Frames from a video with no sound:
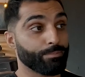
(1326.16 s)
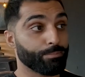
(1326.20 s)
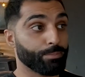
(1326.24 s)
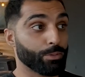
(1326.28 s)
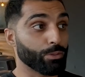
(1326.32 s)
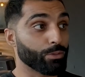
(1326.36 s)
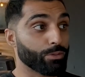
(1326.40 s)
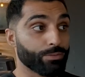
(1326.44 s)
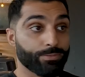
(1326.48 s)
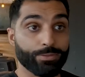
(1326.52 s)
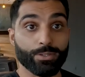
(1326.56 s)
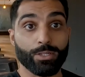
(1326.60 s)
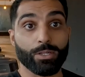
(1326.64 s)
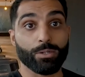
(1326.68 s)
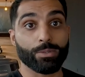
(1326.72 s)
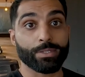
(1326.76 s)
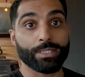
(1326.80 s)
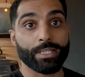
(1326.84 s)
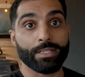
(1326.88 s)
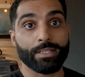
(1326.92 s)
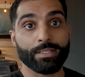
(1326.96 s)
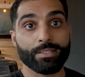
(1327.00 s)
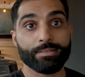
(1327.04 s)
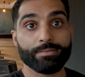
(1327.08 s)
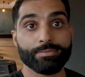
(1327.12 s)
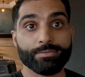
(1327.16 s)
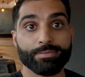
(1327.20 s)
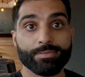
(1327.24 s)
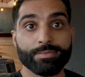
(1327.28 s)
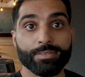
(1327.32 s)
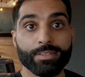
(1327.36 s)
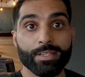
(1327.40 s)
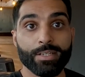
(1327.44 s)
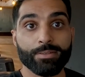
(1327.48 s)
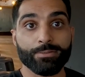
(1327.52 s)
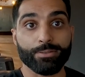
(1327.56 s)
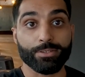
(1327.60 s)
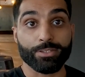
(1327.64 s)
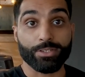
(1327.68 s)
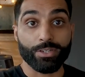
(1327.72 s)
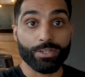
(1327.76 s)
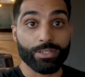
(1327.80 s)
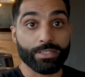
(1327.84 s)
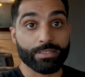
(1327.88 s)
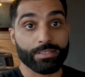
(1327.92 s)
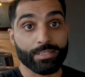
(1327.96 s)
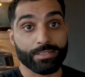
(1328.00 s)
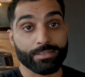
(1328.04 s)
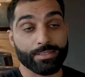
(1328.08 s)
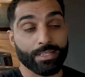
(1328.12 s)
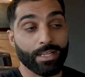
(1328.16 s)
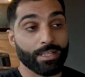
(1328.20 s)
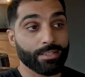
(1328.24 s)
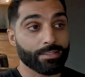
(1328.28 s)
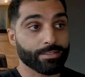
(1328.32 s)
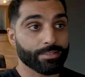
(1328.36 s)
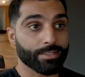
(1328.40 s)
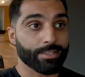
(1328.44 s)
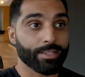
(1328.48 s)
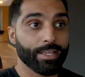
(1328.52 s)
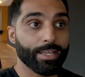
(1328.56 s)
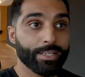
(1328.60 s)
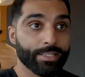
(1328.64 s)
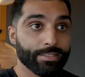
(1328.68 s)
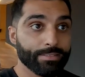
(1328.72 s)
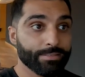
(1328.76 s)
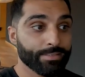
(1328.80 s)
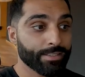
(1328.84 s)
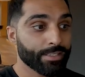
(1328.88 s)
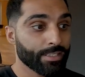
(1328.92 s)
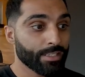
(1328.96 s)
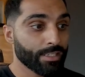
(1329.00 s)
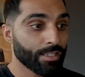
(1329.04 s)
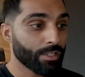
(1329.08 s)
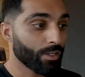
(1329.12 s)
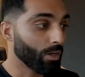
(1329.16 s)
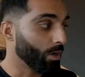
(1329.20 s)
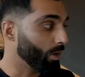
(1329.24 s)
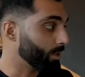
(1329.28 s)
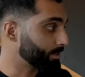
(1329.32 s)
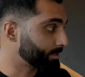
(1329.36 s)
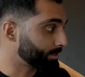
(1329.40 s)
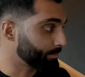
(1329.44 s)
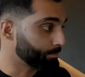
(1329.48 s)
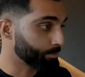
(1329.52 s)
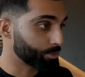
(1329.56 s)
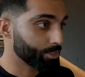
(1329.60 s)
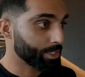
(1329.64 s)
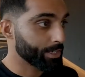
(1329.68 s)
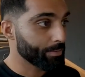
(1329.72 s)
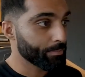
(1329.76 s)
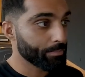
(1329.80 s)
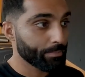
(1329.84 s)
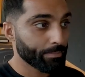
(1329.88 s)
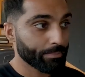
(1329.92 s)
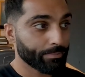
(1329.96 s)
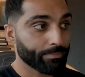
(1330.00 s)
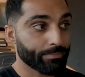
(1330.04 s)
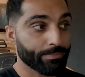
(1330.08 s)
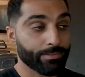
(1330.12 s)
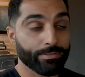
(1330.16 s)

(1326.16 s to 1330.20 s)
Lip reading: Beautiful hotel for $36 a night. Awesome gym.